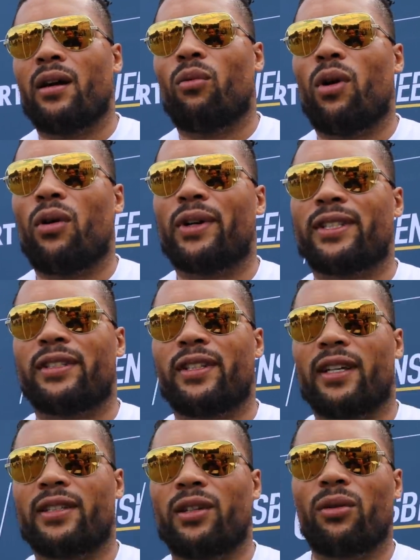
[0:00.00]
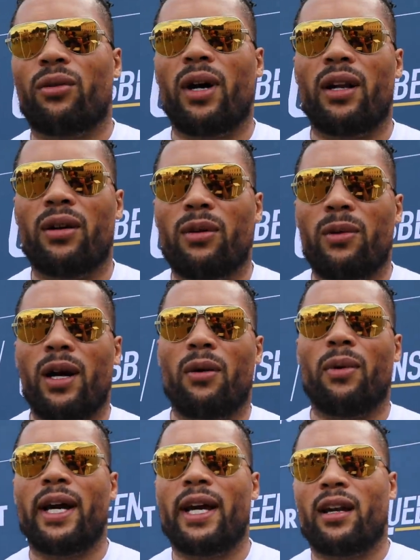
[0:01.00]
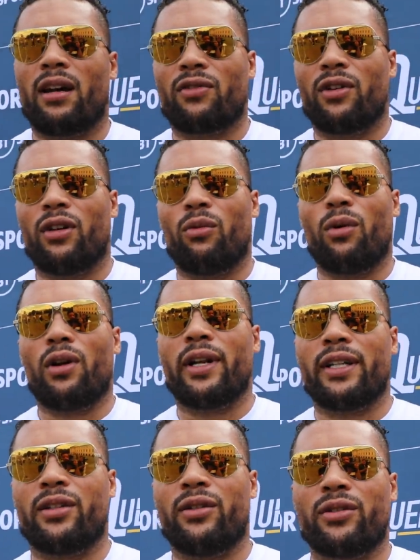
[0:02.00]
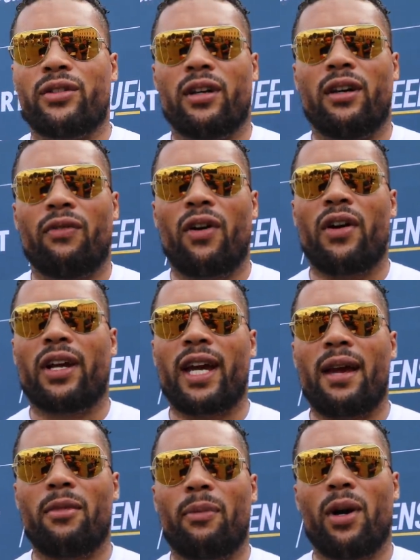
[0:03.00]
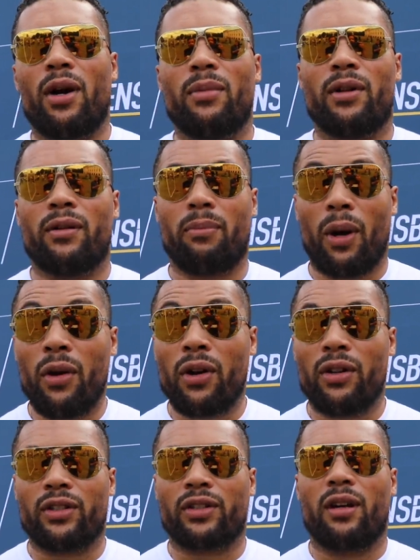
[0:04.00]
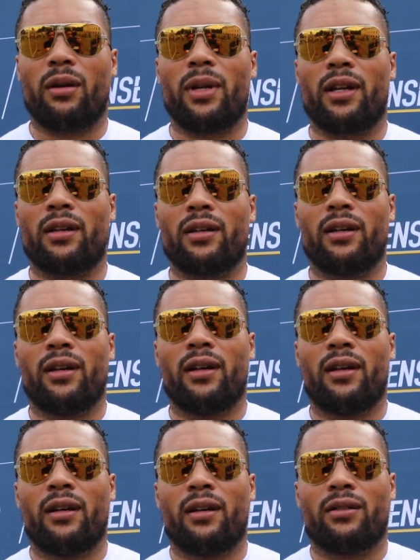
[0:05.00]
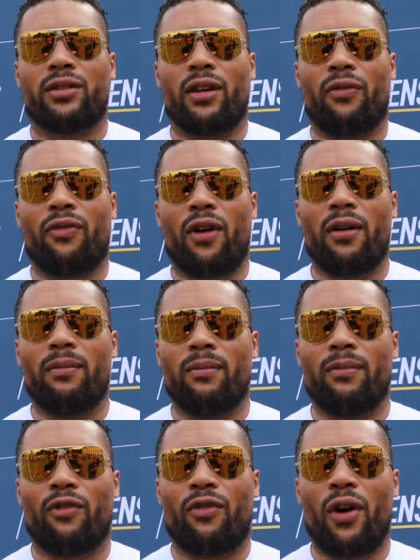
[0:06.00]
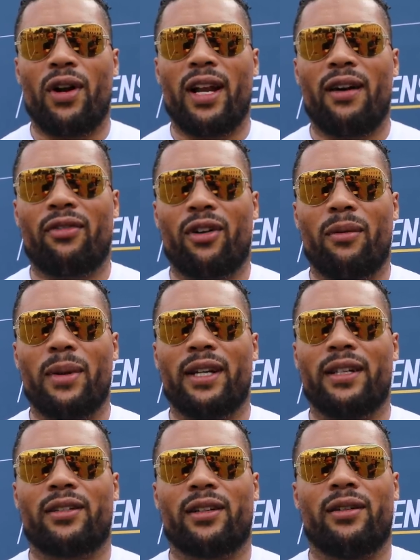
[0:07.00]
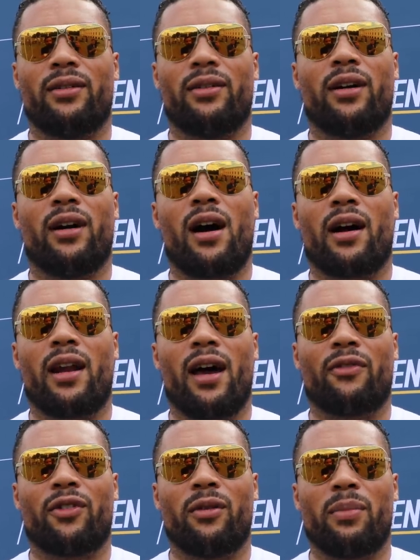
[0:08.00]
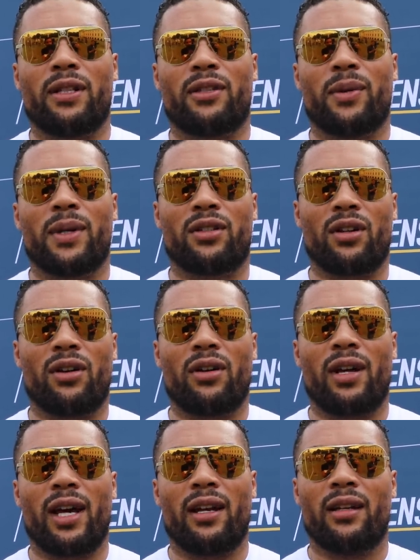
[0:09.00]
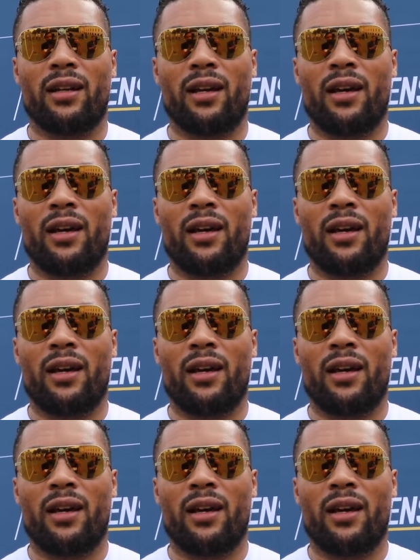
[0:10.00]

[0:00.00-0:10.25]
Well, it's, it's still quite a long way away, and I've got Wallisch, who's a very game opponent, opponent that's going to be see throwing throwing lever at me, so I'm going to have to be switched on and